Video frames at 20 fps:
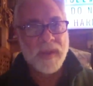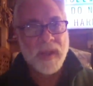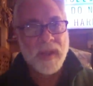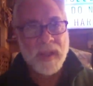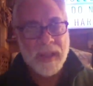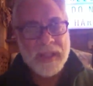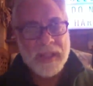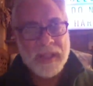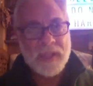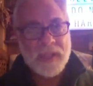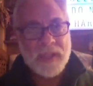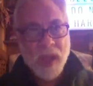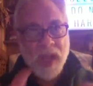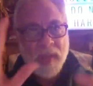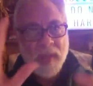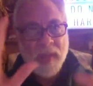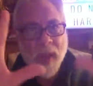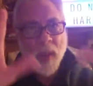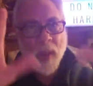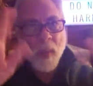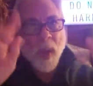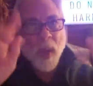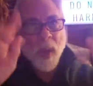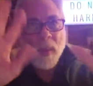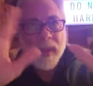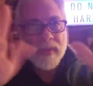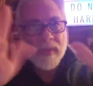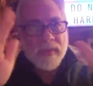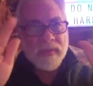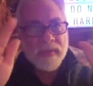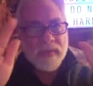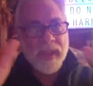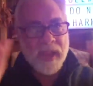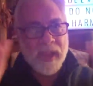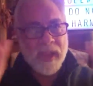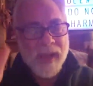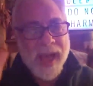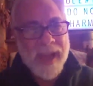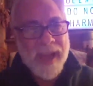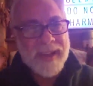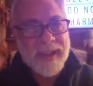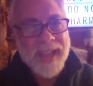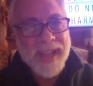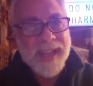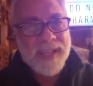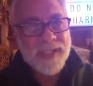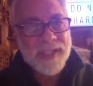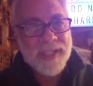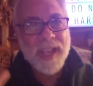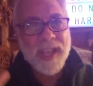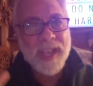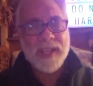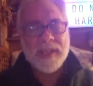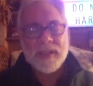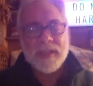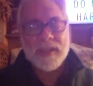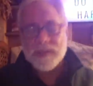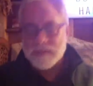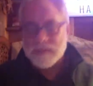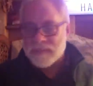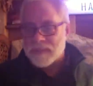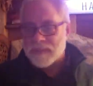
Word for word: Let's talk about what we feel. How does that change?